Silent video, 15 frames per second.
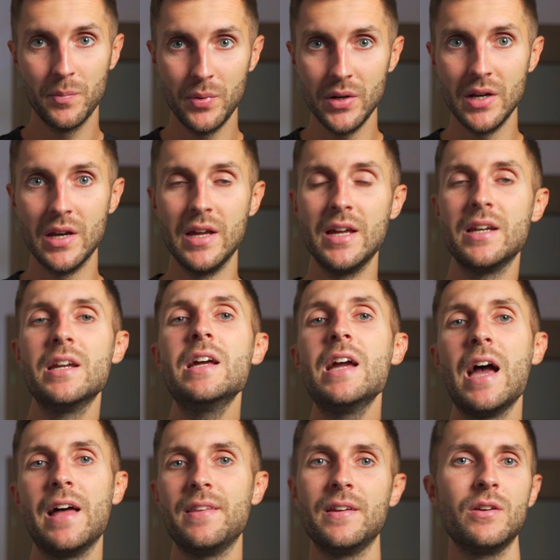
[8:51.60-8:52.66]
put it in,
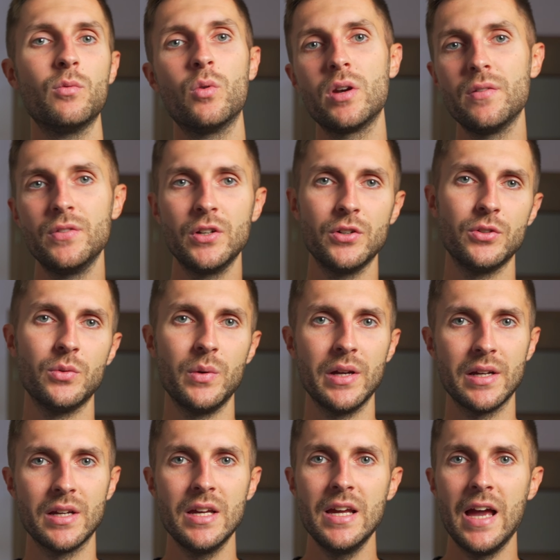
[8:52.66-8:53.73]
and then whatever you're
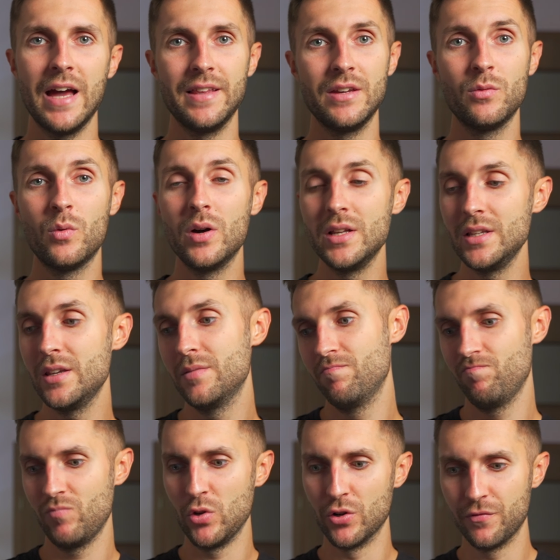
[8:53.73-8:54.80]
doing, and then when
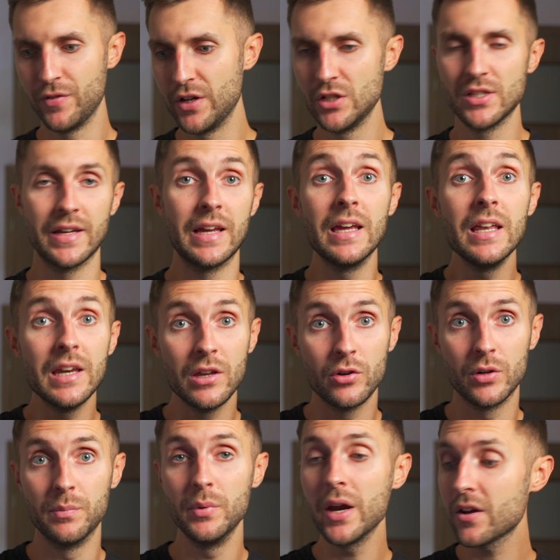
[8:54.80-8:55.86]
you're finished like eating
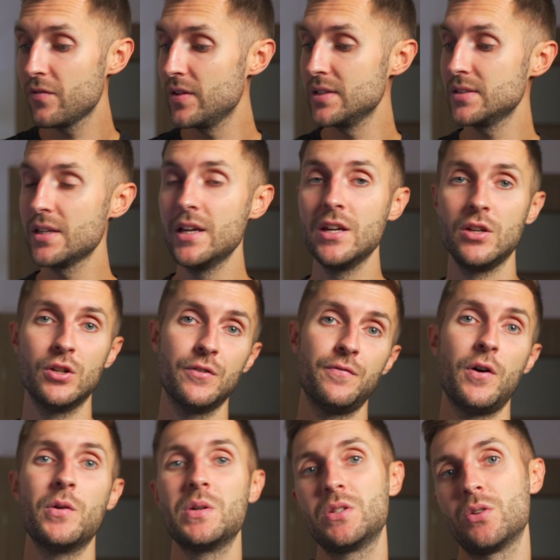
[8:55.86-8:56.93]
your breakfast, your
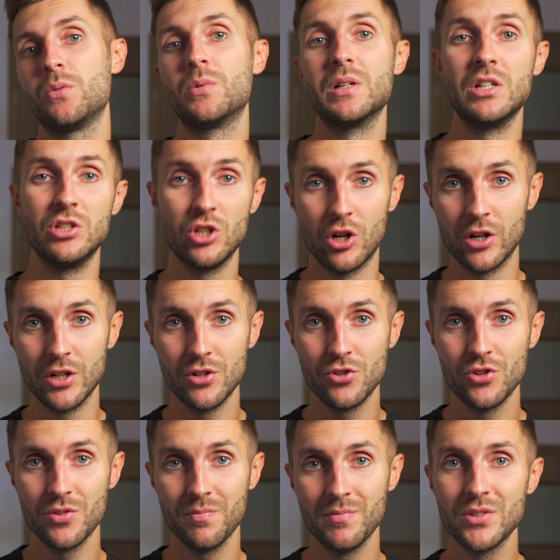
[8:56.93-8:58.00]
phone is already
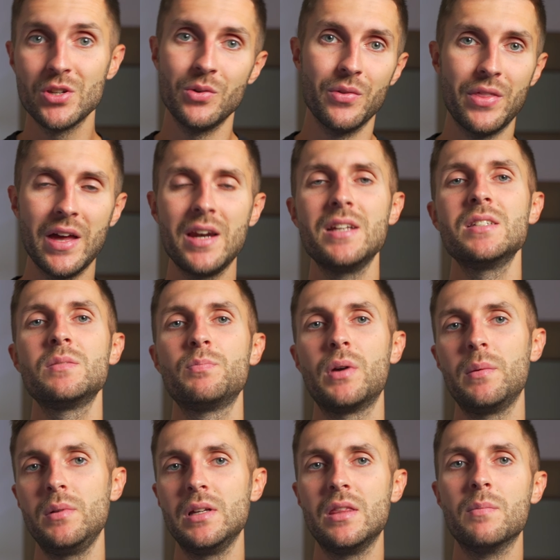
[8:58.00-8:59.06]
charged. So that is
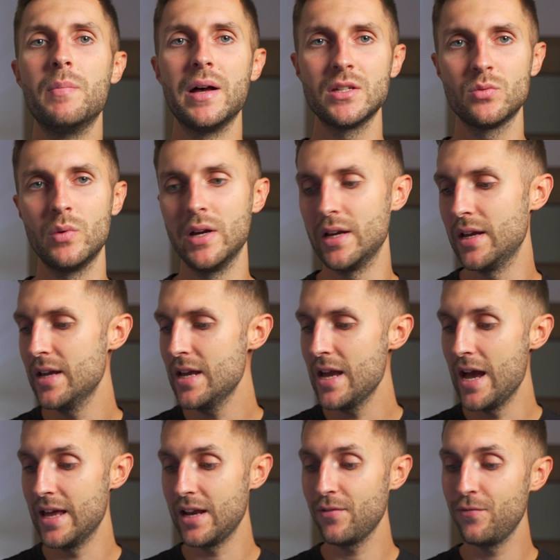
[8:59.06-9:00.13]
probably the best way,
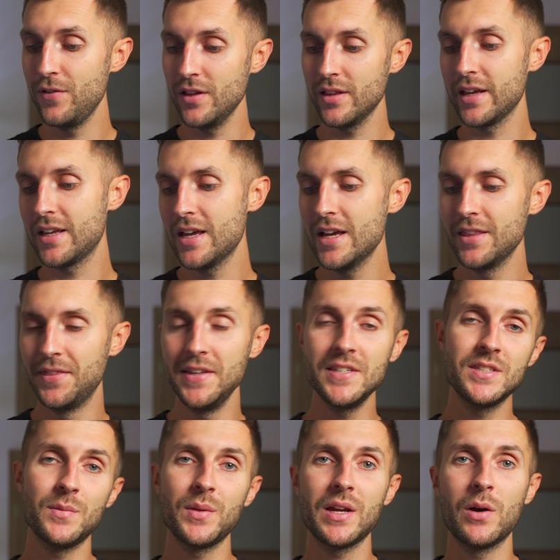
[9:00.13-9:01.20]
and I feel like this
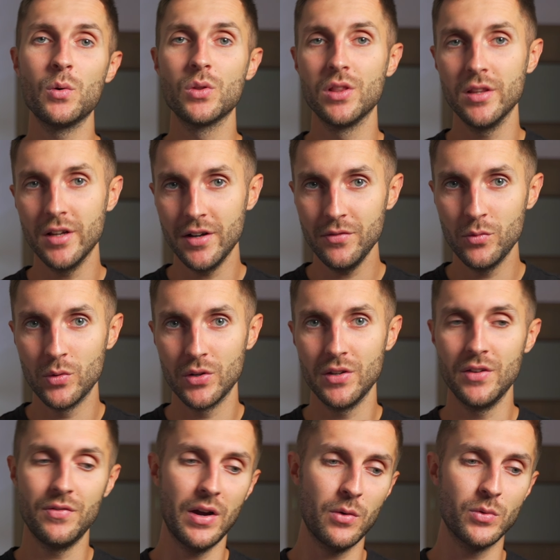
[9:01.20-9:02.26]
is something I would love
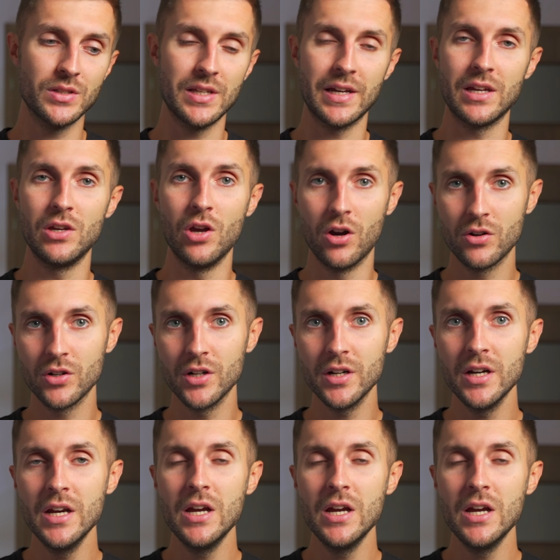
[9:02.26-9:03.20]
if I was like younger,